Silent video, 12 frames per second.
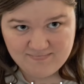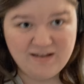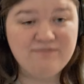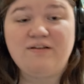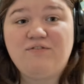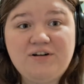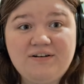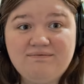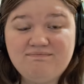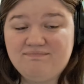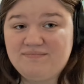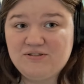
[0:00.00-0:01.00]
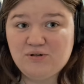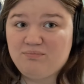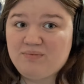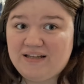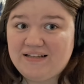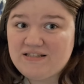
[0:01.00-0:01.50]
I've never
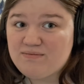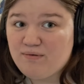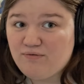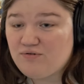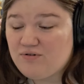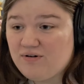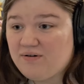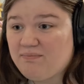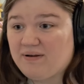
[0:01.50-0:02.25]
sold plants before,